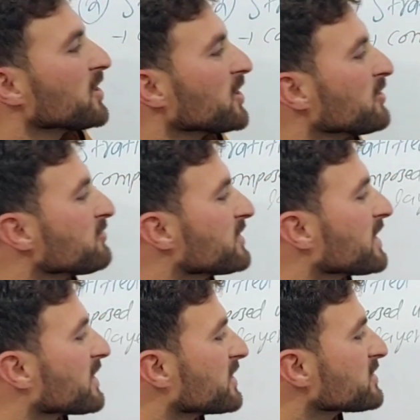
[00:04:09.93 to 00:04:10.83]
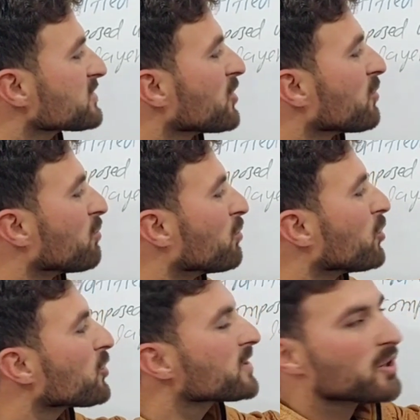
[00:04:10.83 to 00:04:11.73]
If there is
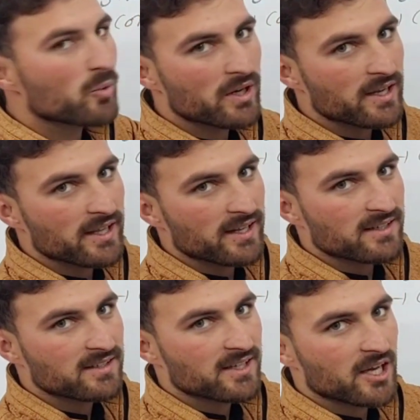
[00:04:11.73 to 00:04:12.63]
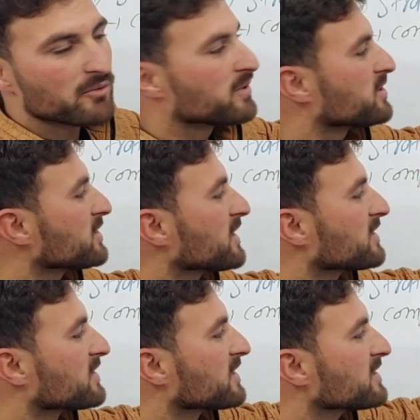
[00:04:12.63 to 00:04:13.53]
more than one layer, as we see
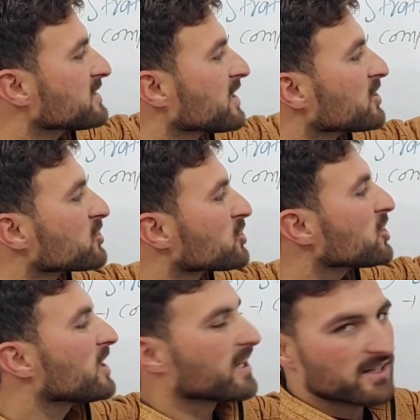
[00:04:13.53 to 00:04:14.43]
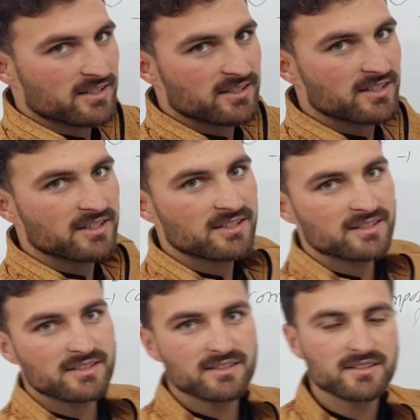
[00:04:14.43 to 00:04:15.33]
that there is three layers.
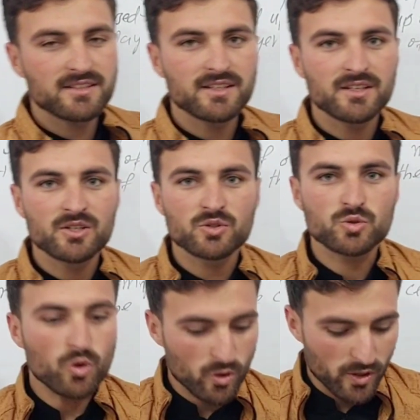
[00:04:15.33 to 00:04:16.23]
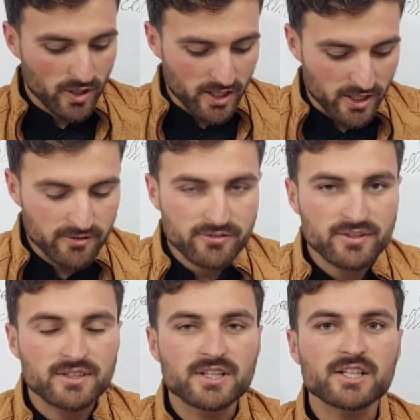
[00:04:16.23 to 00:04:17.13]
So
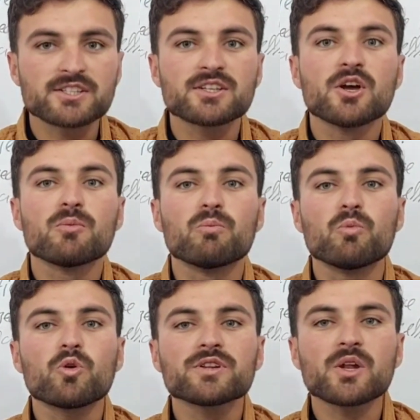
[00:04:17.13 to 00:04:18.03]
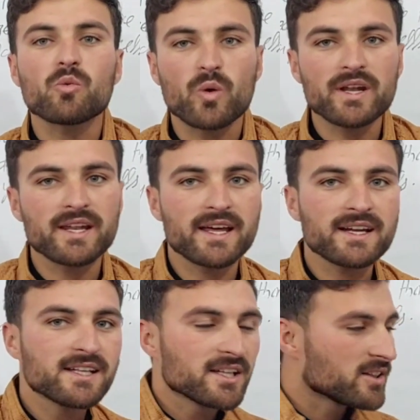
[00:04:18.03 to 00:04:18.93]
if there is more than one
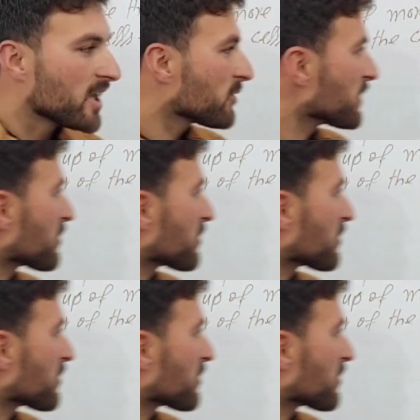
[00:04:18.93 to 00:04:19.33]
layer, that will